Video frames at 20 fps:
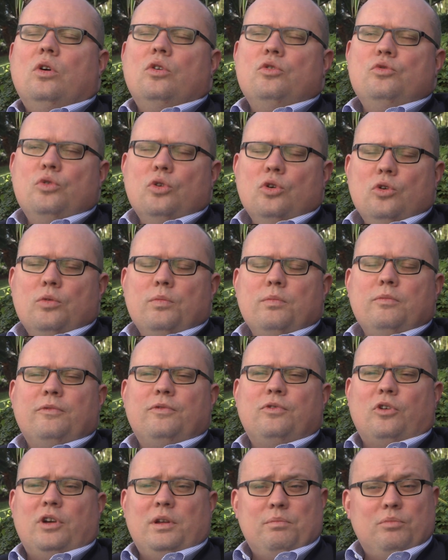
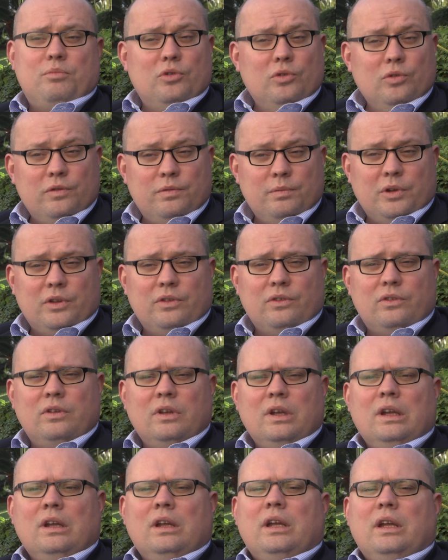room for
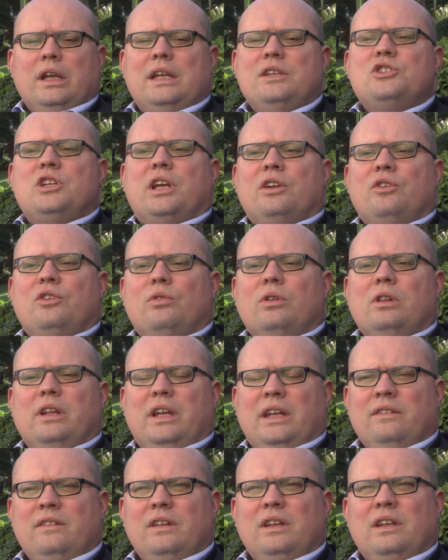improvement in
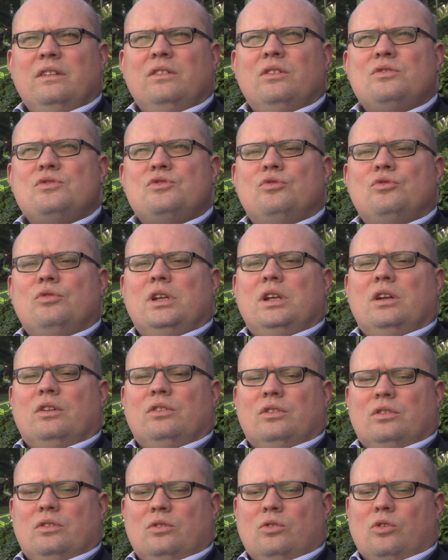general in the industry
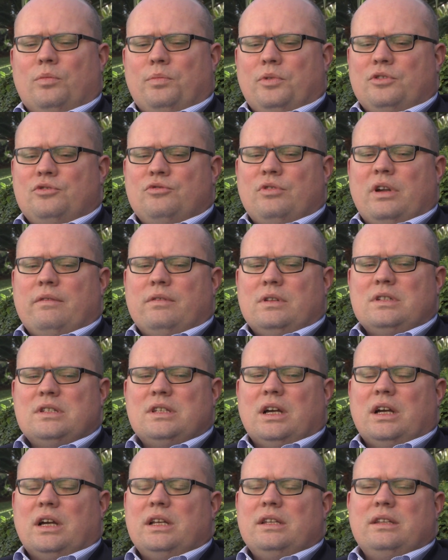on the corporate travel
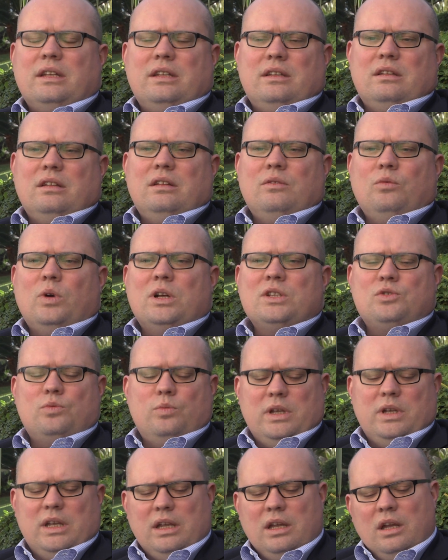side. And
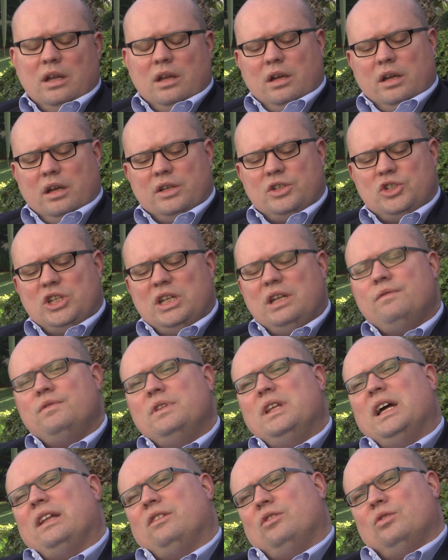once we
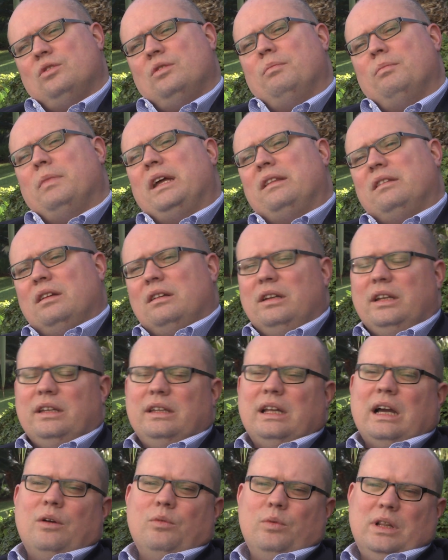achieve that,
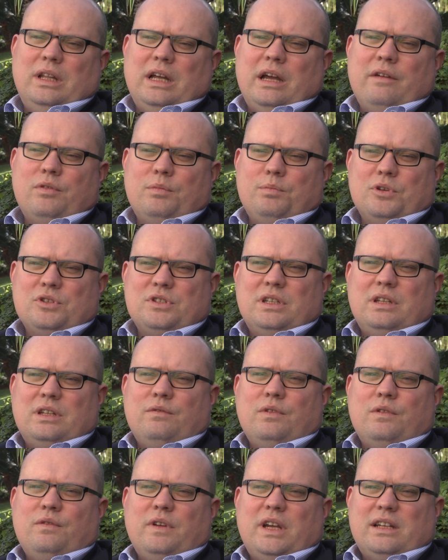automatically that will have a
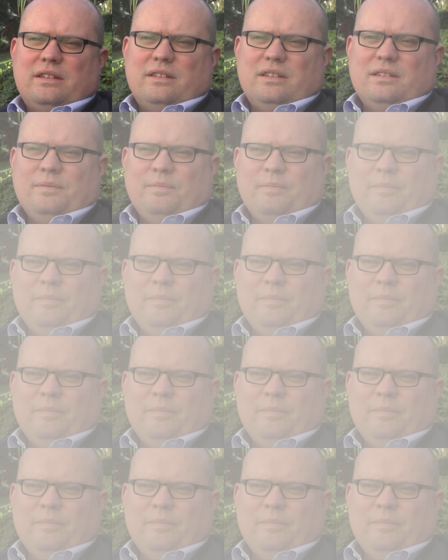positive effect.